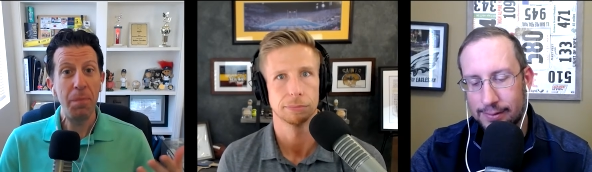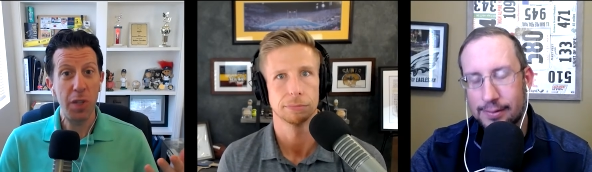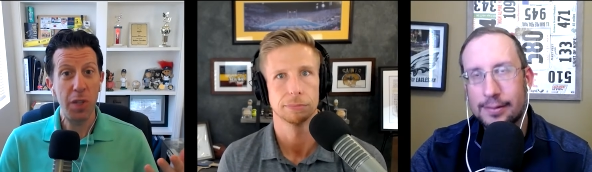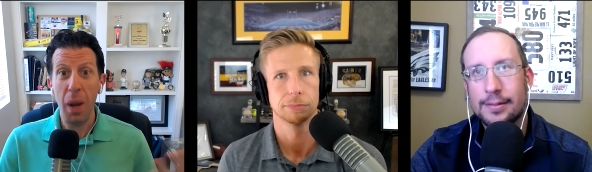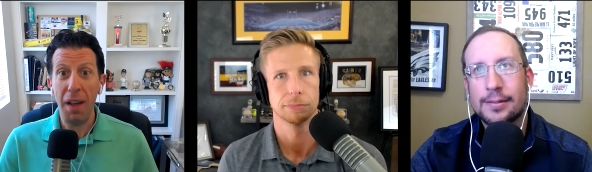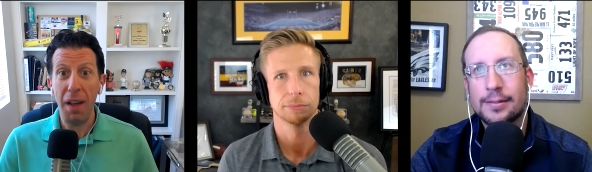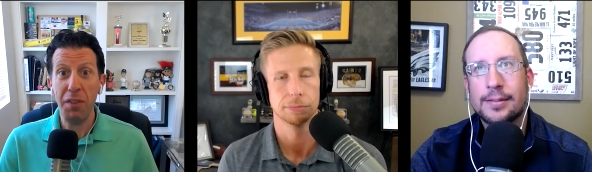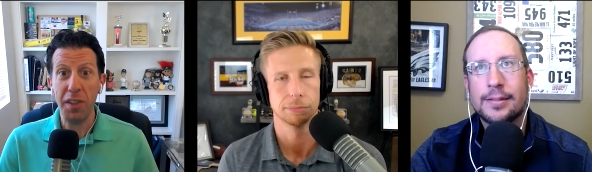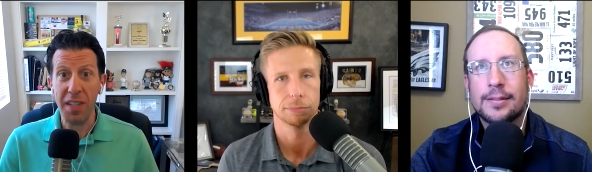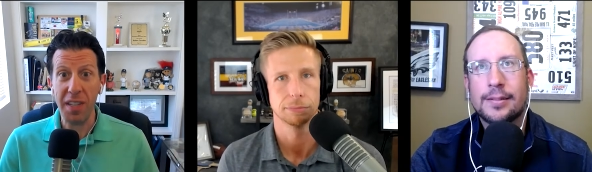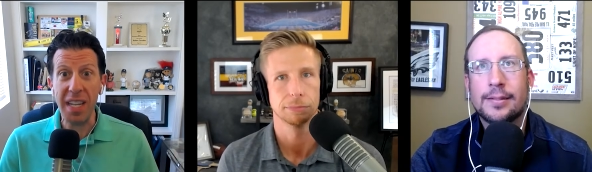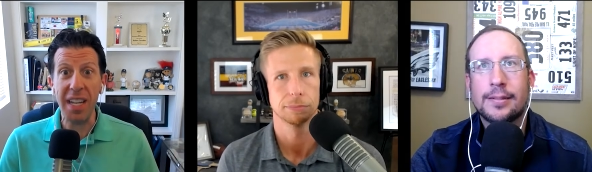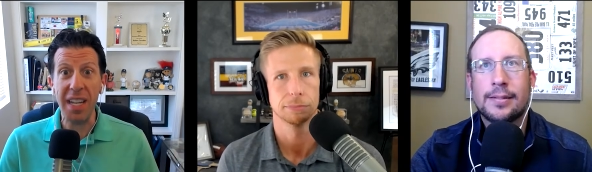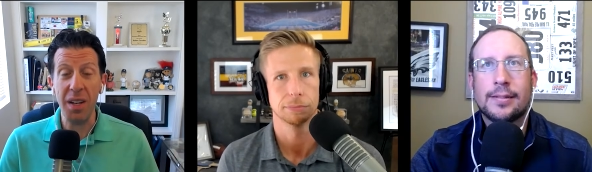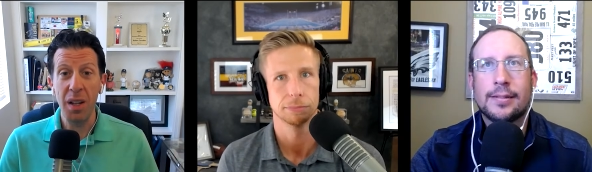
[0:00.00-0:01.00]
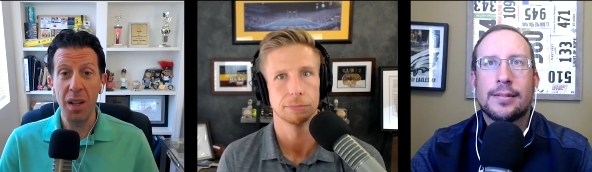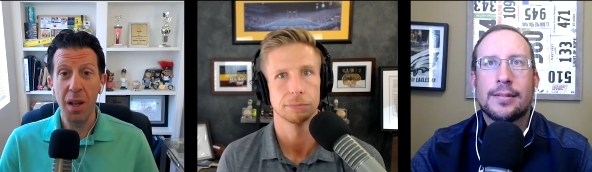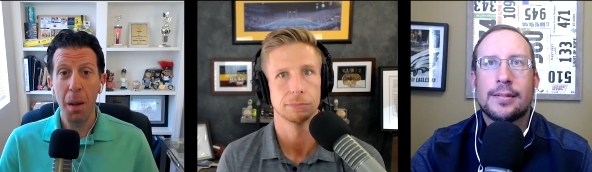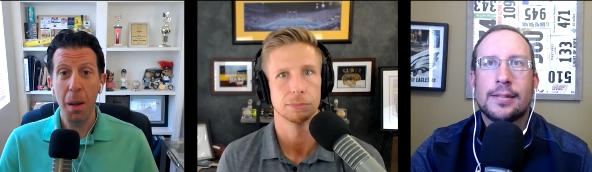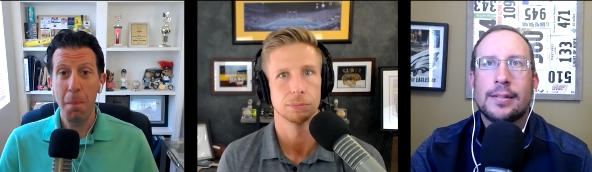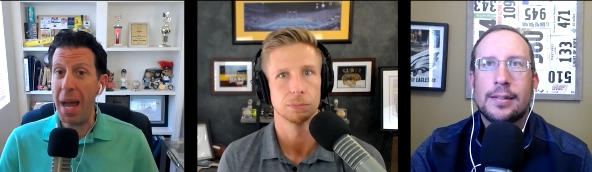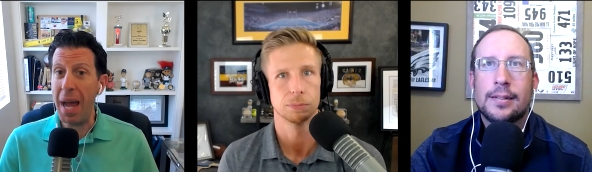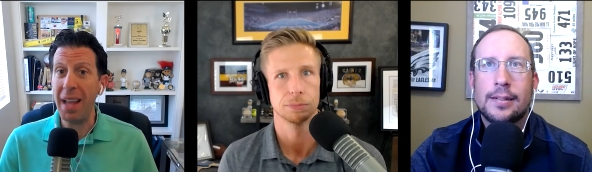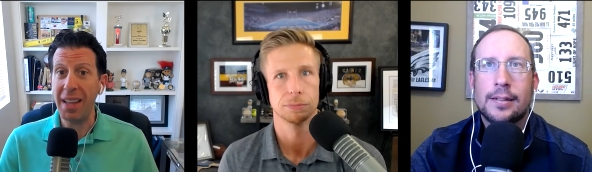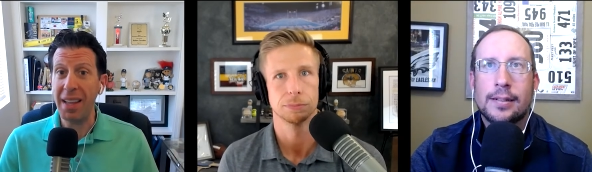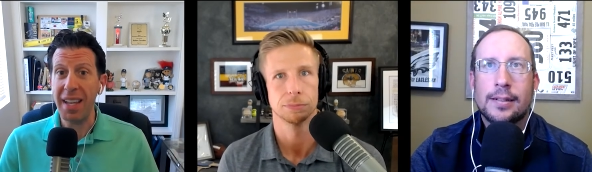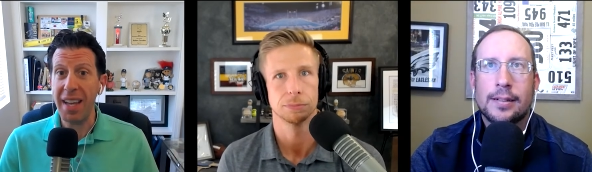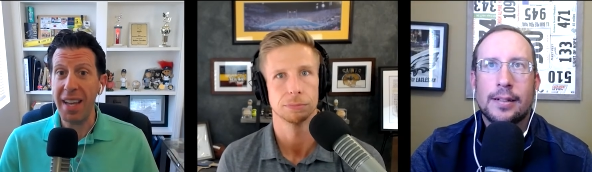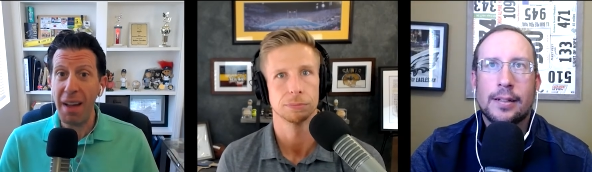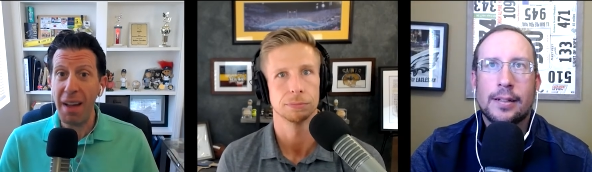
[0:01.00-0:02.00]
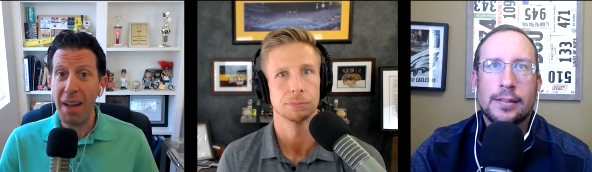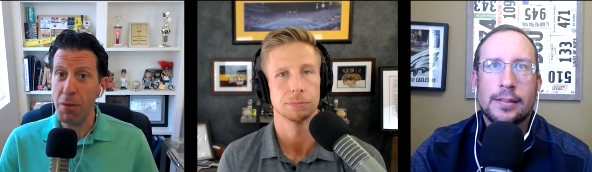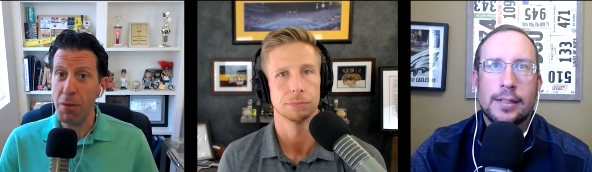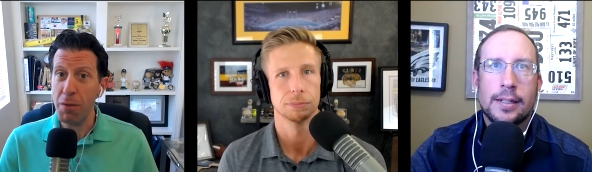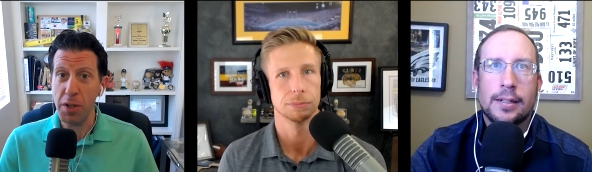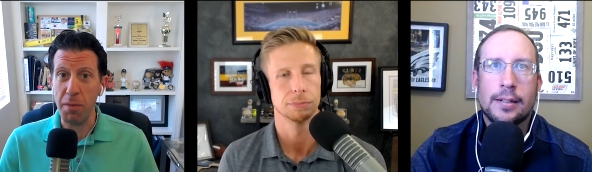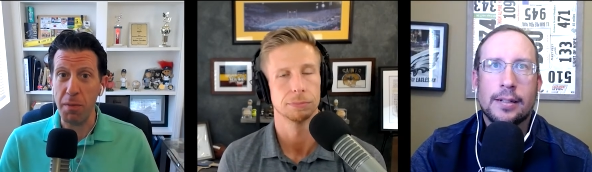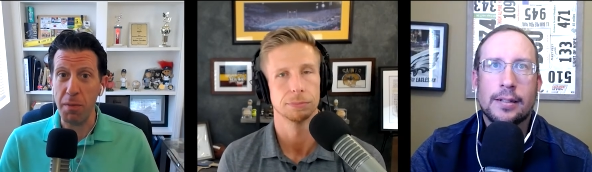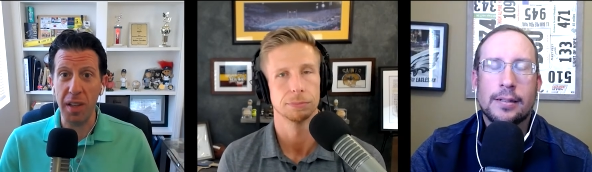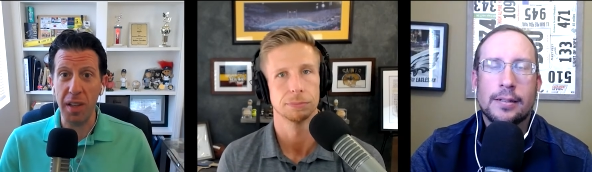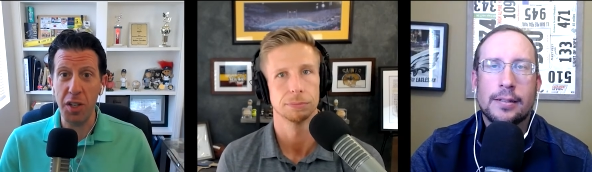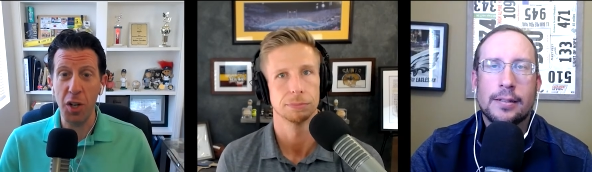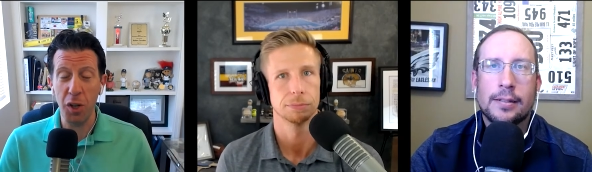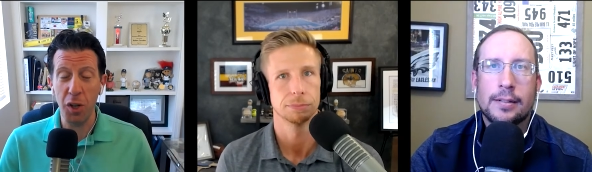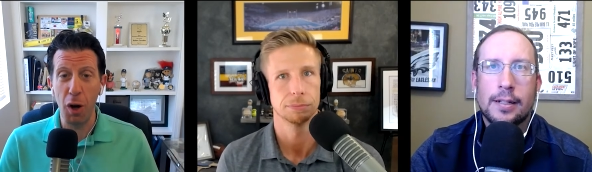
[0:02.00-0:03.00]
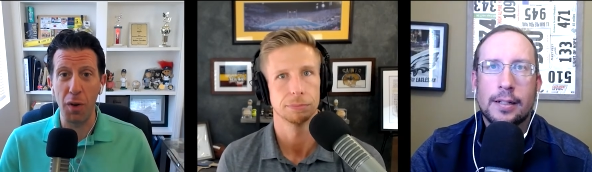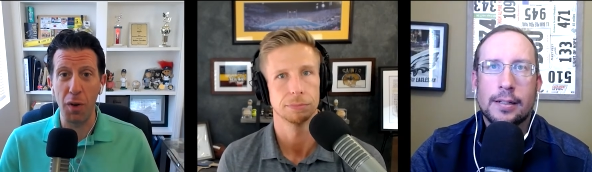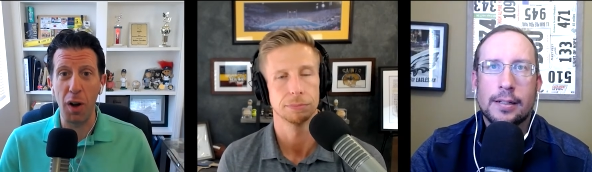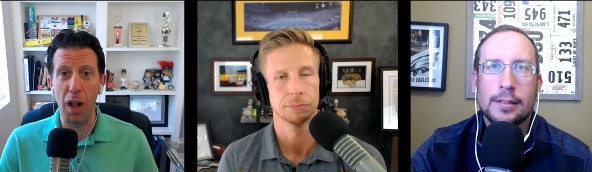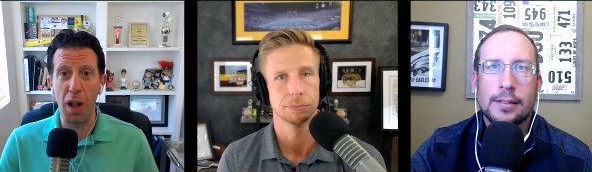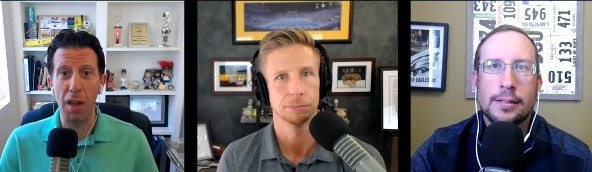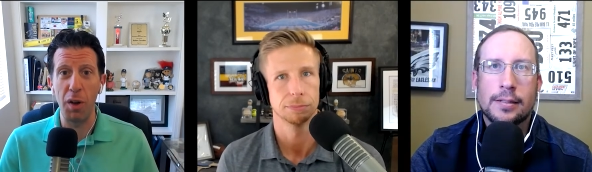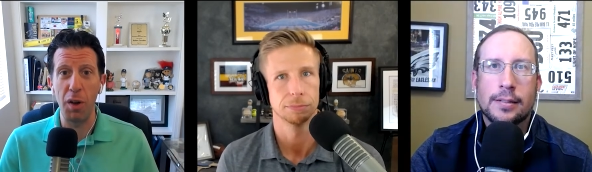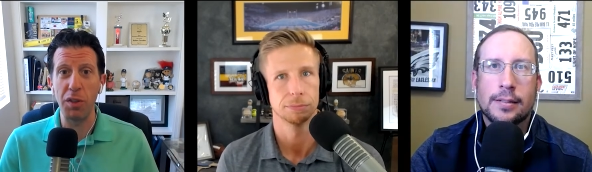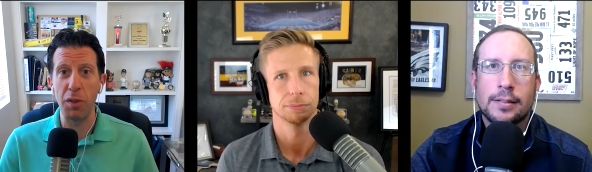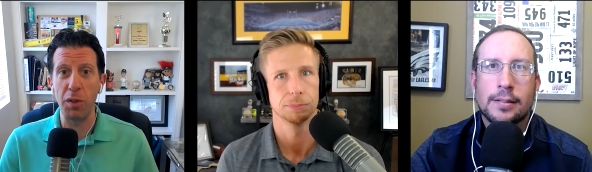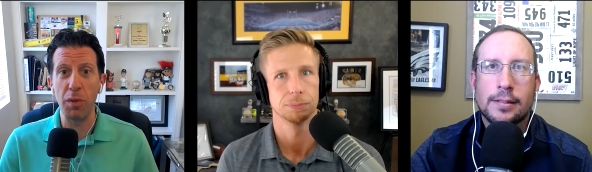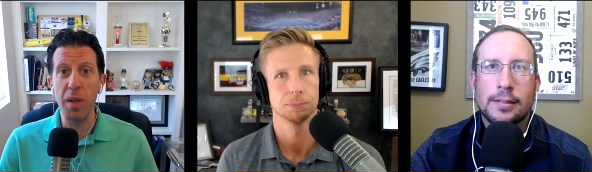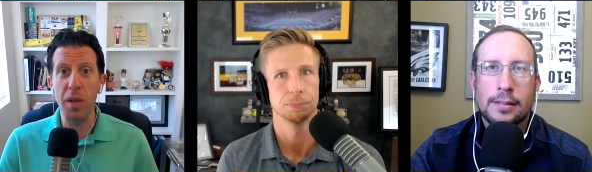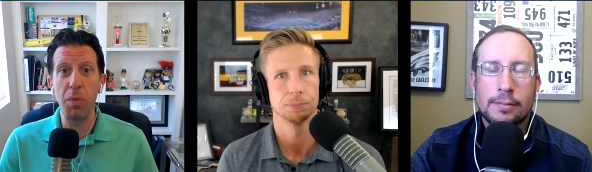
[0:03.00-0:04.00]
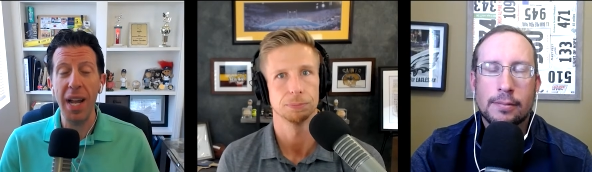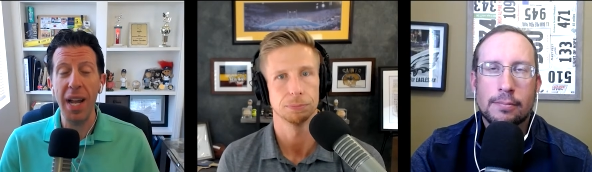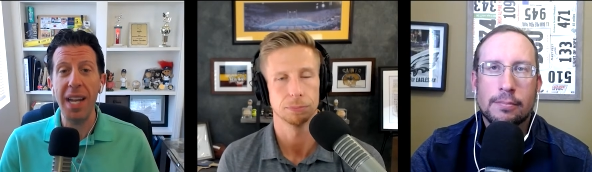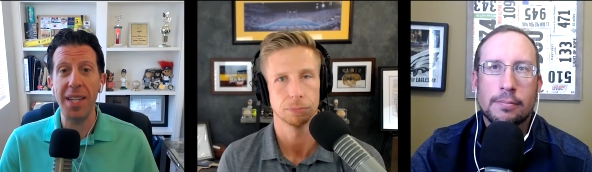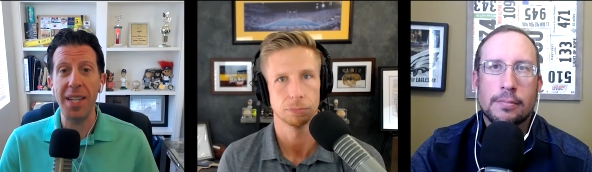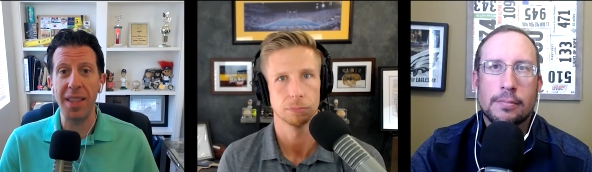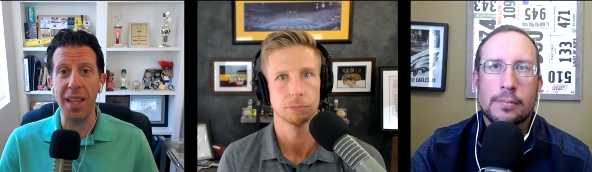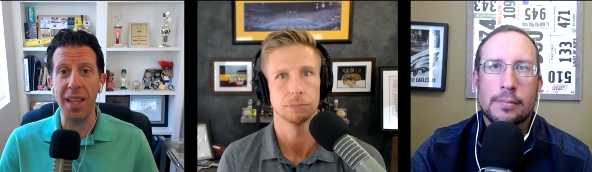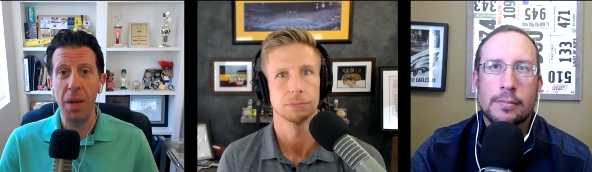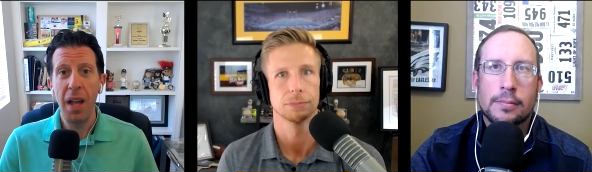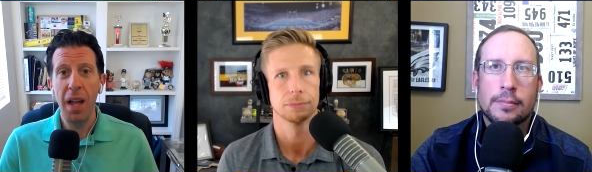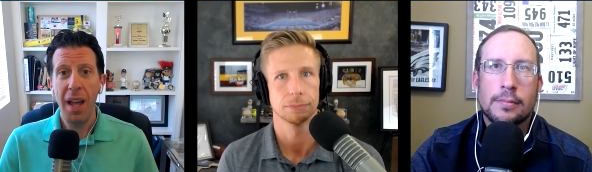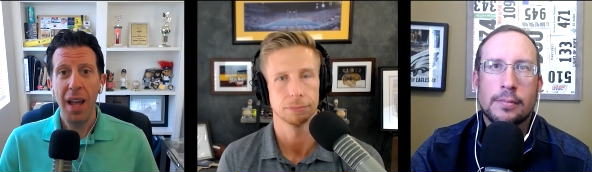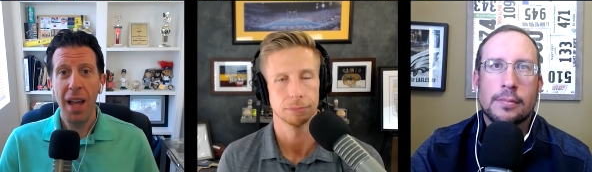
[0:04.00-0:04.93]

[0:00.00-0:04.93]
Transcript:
Speaker 1: you have seen Bally advertised because they took over all of those and rebranded them.